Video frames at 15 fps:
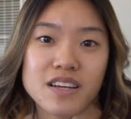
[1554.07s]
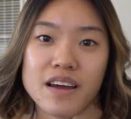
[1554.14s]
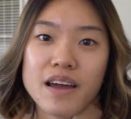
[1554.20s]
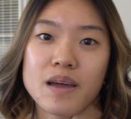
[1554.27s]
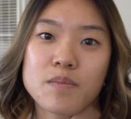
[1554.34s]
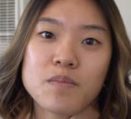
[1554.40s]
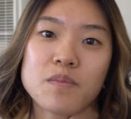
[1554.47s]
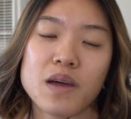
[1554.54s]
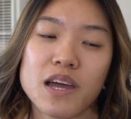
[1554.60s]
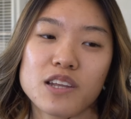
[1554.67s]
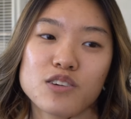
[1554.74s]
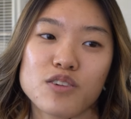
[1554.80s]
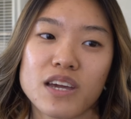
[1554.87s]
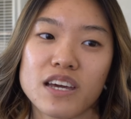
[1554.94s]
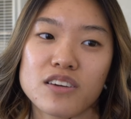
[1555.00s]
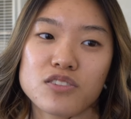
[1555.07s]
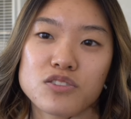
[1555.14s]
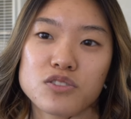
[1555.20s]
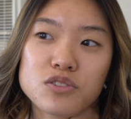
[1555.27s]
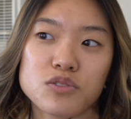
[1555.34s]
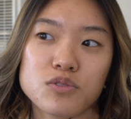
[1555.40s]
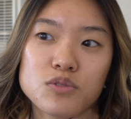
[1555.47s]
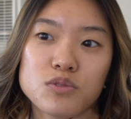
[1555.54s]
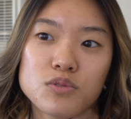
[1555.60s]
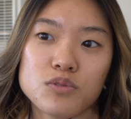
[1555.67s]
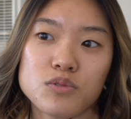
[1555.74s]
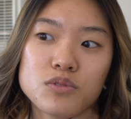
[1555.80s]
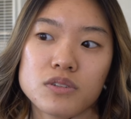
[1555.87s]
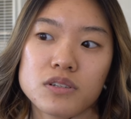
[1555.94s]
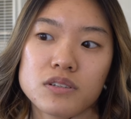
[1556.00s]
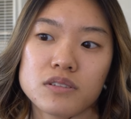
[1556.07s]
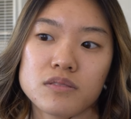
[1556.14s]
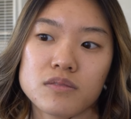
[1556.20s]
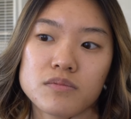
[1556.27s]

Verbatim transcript: time and you can't do